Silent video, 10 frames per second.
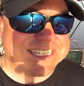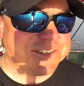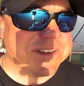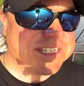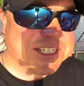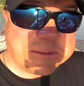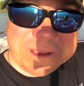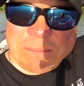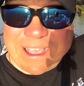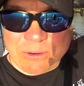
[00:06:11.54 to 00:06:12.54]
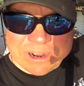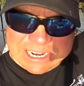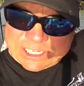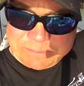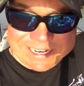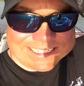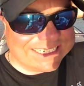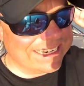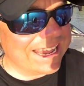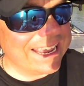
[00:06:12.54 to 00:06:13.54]
this fishing's been about what I expected
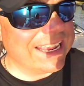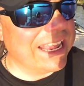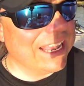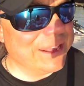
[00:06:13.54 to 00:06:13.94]
today.